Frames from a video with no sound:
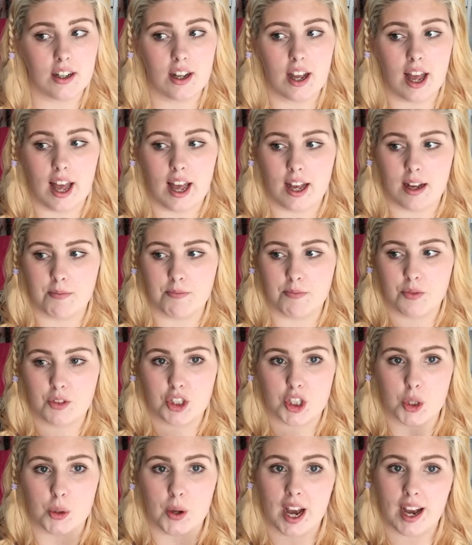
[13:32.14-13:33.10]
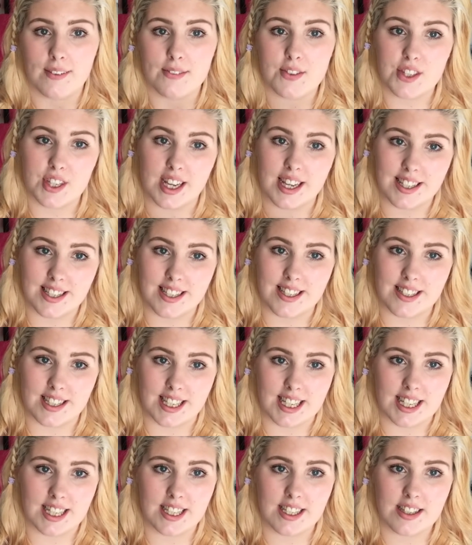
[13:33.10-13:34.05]
to have certain
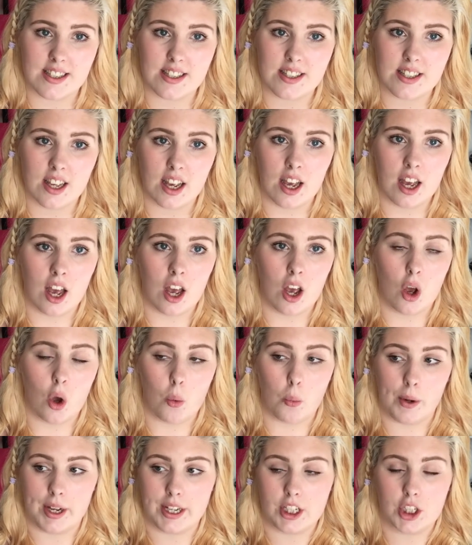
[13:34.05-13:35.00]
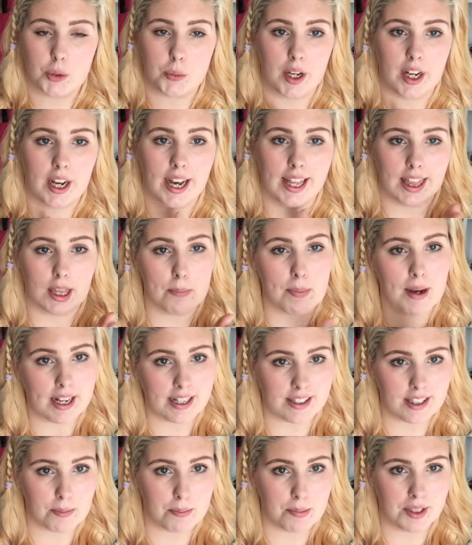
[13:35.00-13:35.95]
seats, which were at the
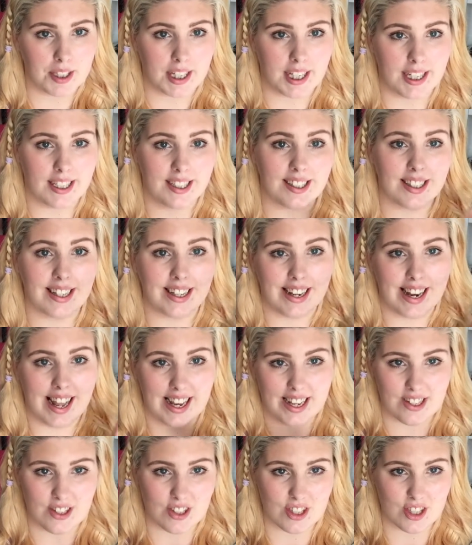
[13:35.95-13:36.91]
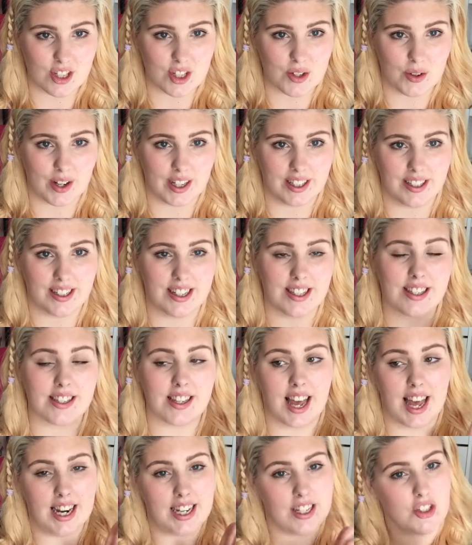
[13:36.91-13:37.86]
back of the plane next to the toilets,
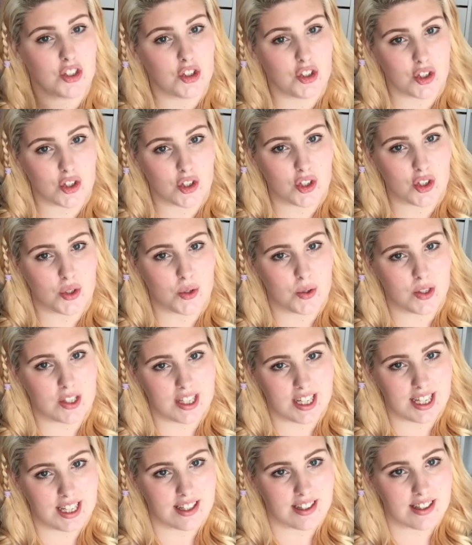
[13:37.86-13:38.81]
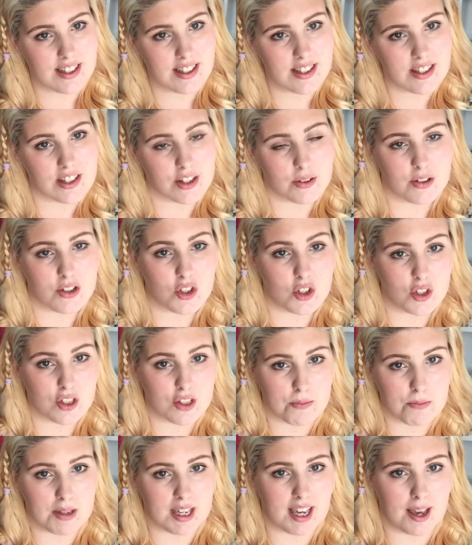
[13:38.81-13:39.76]
and it's just 2 seats, so it's
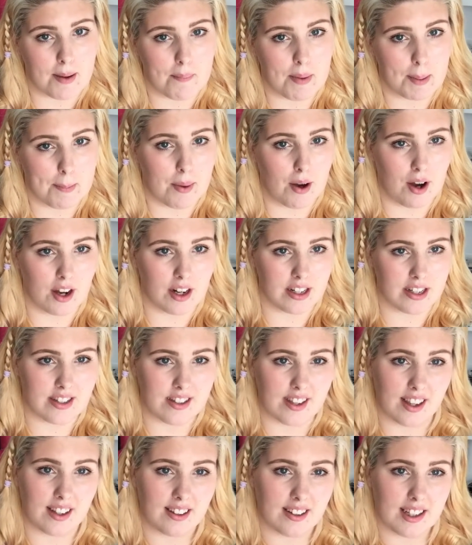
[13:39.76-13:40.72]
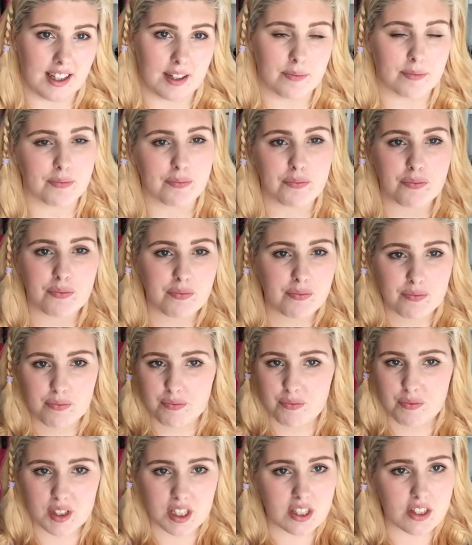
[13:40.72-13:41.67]
just me and my partner Stanley.
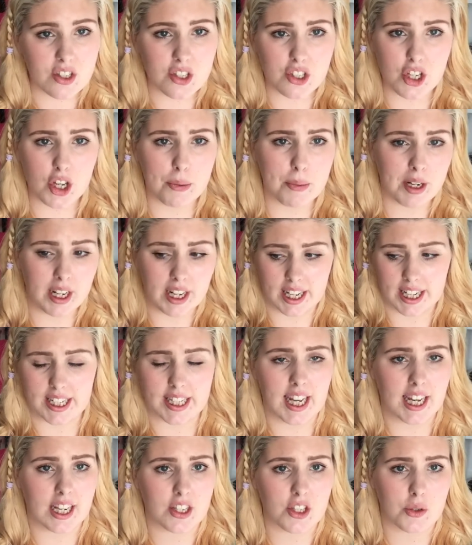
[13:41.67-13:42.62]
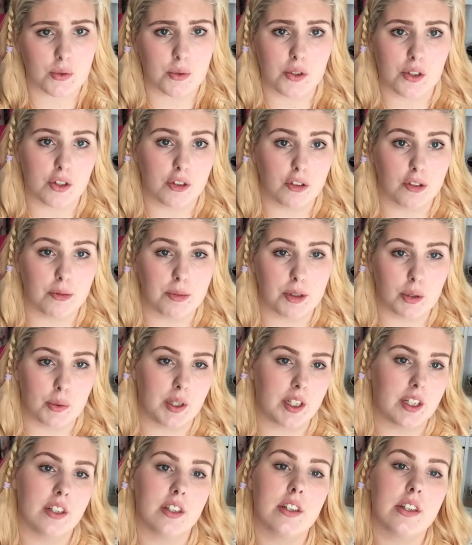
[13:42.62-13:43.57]
There's nobody like next to us or in
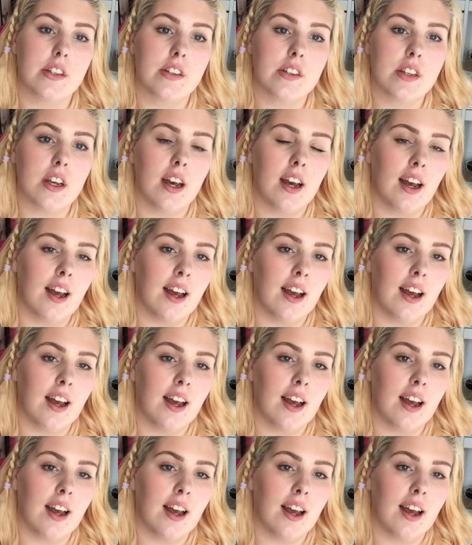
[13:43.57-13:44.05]
between us.